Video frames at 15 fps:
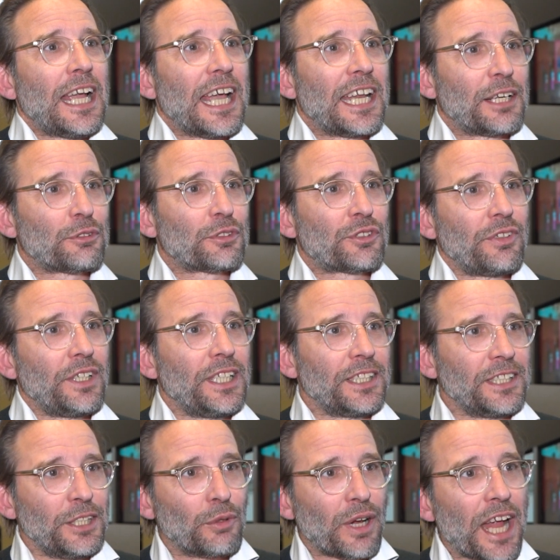And that was really a
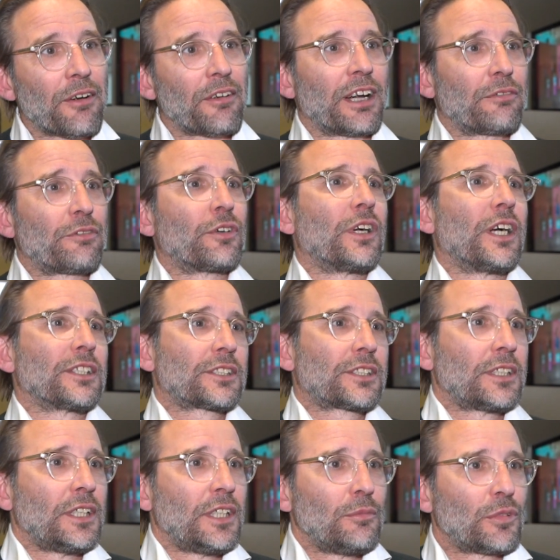new era for us,
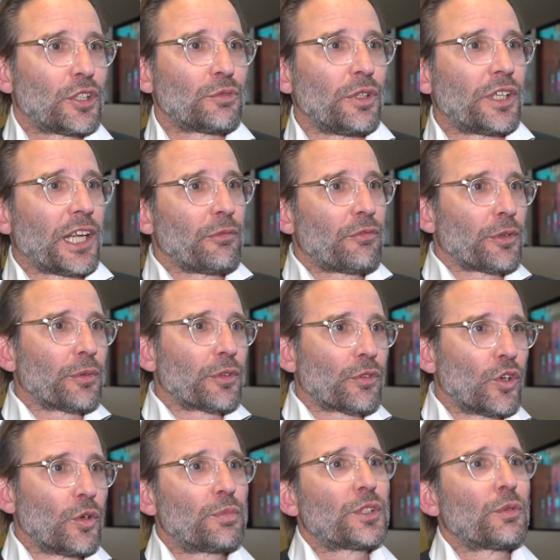because we came from the
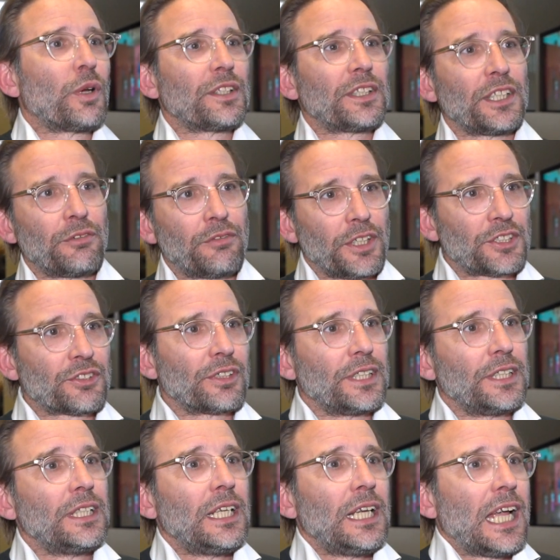groups, went
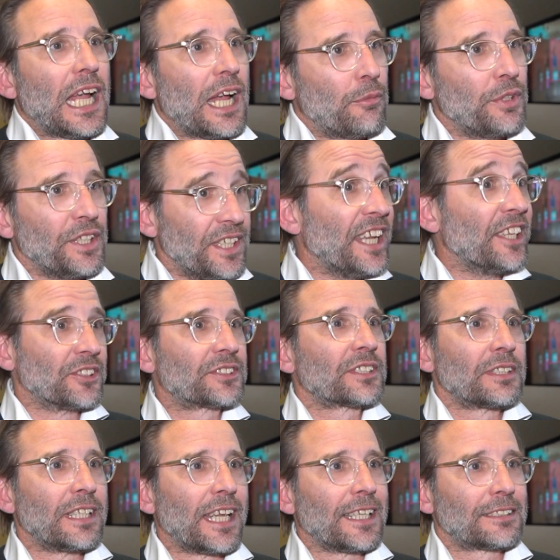individually, and we nailed
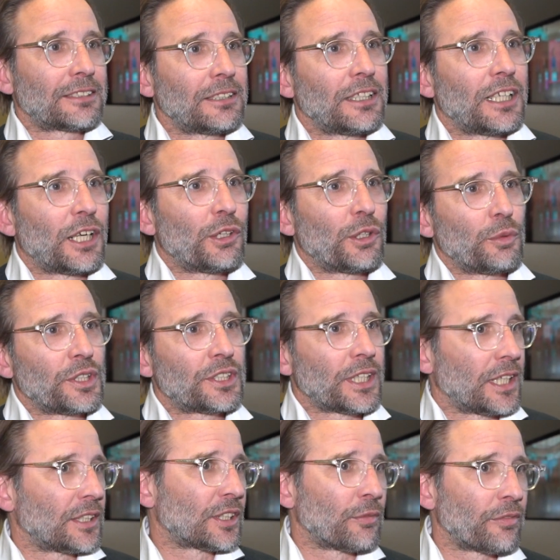that, I always
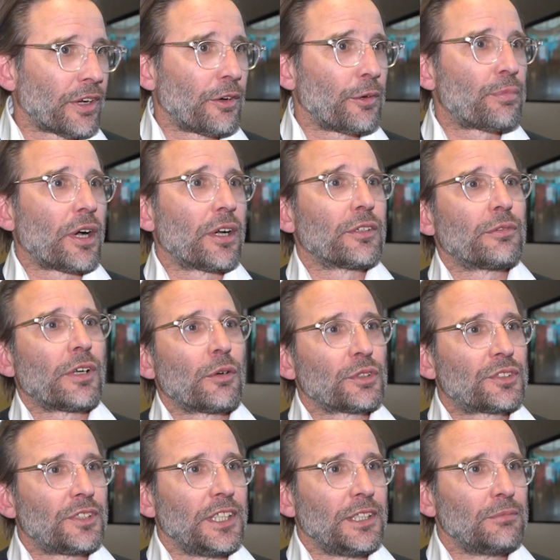say. So I'm very proud of our
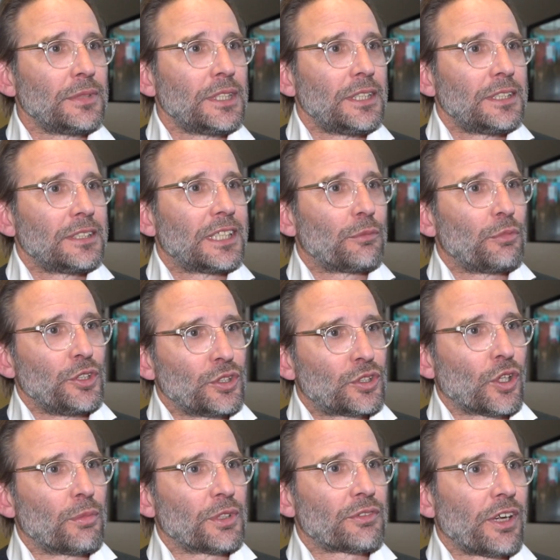team that we do
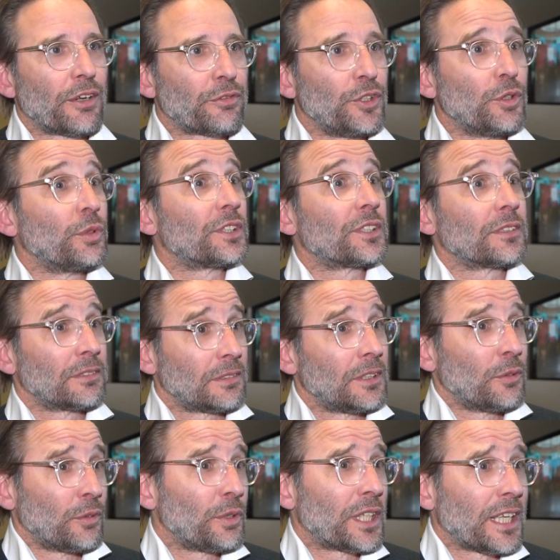so much revenue with
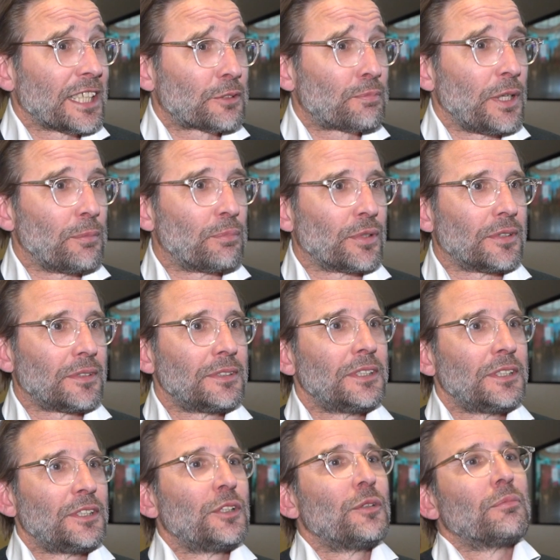less people,
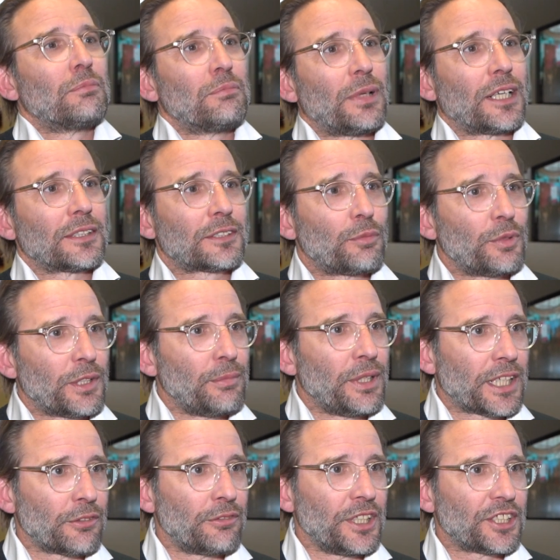but with a
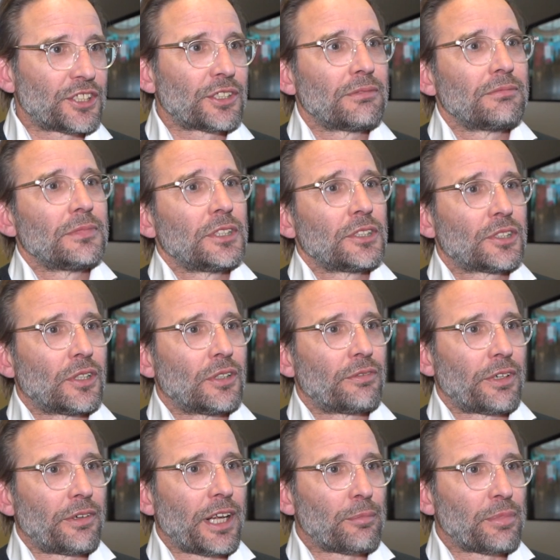bigger reach. So
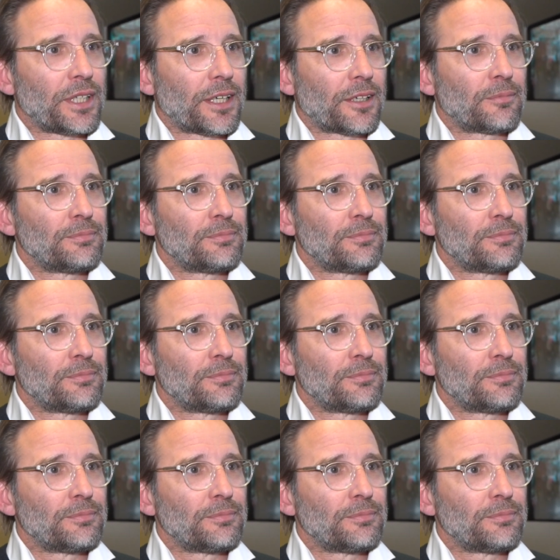very happy there.